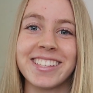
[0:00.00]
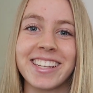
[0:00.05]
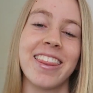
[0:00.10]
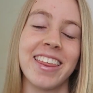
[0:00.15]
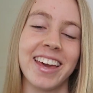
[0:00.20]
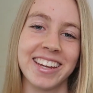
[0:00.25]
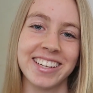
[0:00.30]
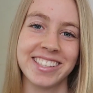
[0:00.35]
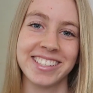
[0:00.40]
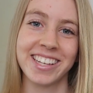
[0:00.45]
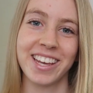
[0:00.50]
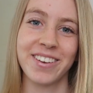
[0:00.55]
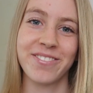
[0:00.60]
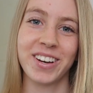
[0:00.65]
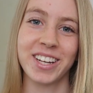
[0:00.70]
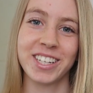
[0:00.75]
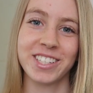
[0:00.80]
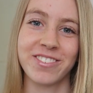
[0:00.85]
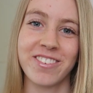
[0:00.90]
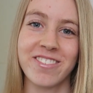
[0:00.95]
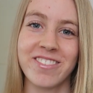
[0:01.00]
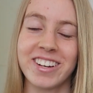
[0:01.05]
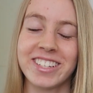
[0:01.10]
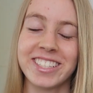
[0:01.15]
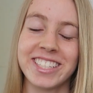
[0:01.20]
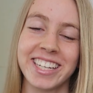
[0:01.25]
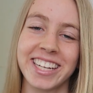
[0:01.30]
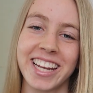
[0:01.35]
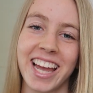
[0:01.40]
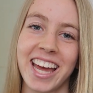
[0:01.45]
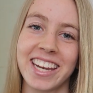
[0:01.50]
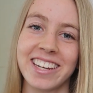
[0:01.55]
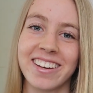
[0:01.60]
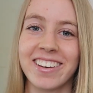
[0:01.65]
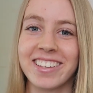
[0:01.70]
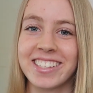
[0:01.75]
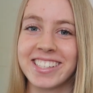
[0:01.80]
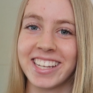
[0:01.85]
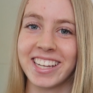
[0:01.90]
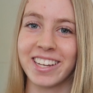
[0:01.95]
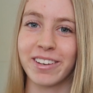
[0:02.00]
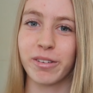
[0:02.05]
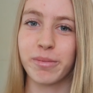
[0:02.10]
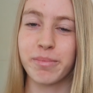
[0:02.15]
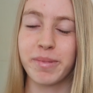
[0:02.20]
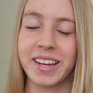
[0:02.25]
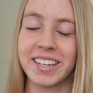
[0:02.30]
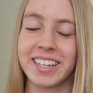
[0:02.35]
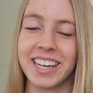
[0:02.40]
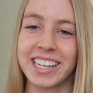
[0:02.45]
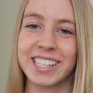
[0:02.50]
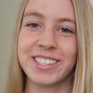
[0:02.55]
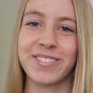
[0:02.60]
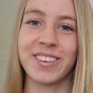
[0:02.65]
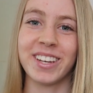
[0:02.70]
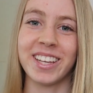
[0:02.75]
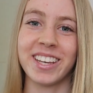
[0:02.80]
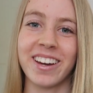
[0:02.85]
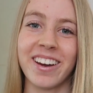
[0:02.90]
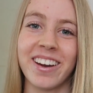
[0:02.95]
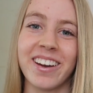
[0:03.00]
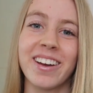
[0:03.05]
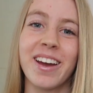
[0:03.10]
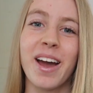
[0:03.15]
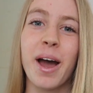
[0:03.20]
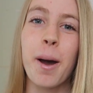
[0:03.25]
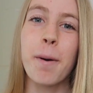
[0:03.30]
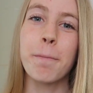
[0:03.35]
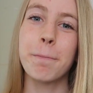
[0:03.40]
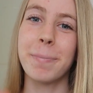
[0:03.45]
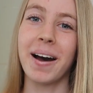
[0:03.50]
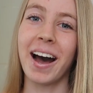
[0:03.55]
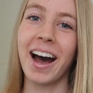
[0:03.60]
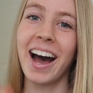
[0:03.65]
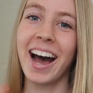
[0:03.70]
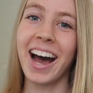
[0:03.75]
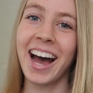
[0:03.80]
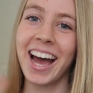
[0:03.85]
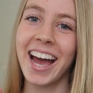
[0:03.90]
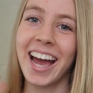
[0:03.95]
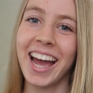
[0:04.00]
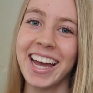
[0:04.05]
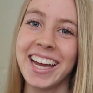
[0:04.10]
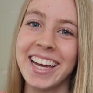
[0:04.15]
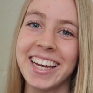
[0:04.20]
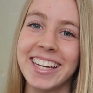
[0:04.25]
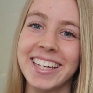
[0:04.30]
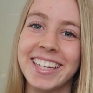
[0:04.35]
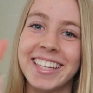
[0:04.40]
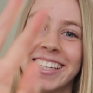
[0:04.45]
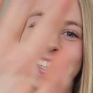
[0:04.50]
Thanks so much for watching and I'll see you in my next video. Bye!